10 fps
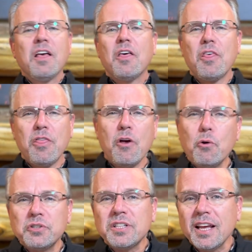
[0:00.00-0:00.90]

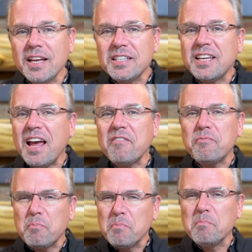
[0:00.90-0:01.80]
those things have
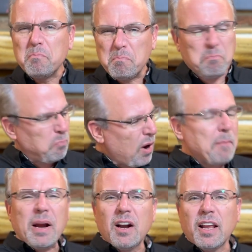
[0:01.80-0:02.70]

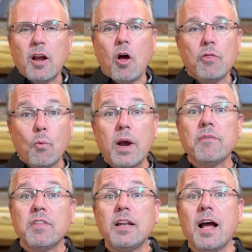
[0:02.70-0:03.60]
primarily gone the way
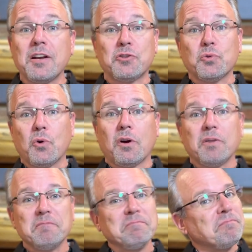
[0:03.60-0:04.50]
of the dinosaur.
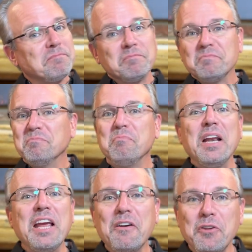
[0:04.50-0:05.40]

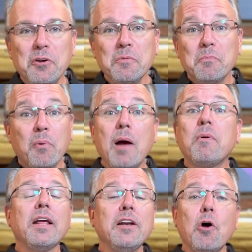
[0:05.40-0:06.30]
Many of you
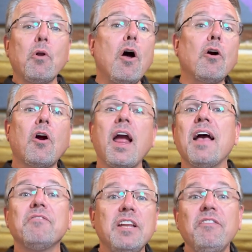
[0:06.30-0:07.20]
probably no longer
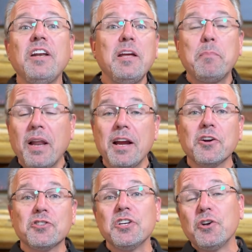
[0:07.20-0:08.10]
have DVD
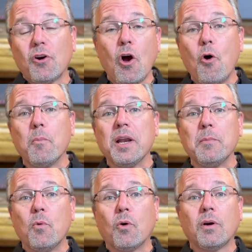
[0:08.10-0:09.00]
players in your home
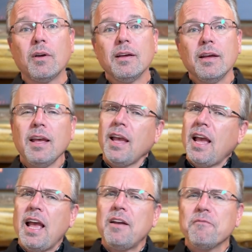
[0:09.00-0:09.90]
anymore.
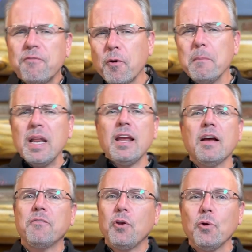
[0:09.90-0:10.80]
And for many
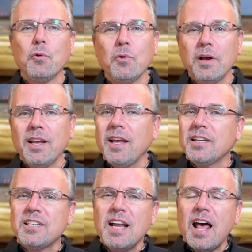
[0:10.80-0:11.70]
of you,
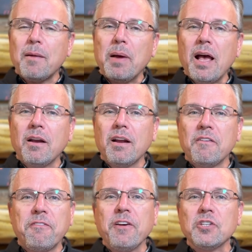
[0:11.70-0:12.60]
it's not about a
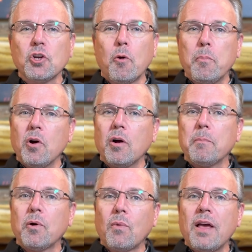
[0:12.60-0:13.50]
physical book,
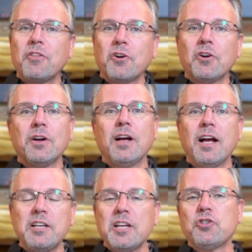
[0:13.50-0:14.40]
but rather a
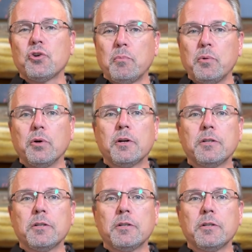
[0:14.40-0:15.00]
digital book.